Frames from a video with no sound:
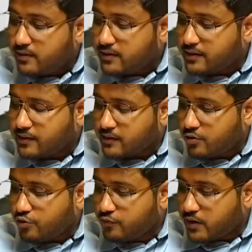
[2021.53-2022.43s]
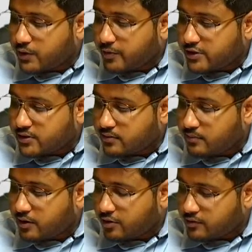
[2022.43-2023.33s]
this is a homework question
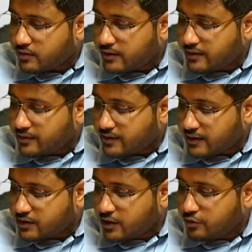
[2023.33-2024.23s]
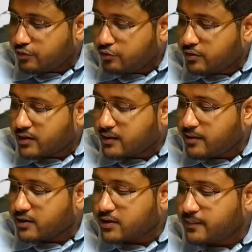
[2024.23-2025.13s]
because this is asking you to do the
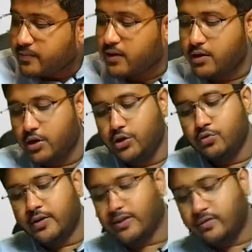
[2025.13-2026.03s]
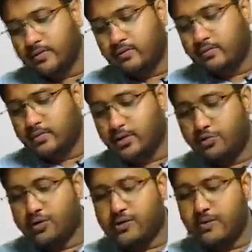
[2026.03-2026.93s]
similar thing. You can
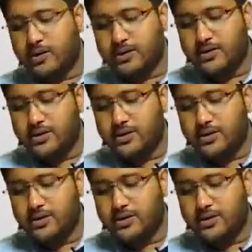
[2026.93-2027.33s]
do the similar thing.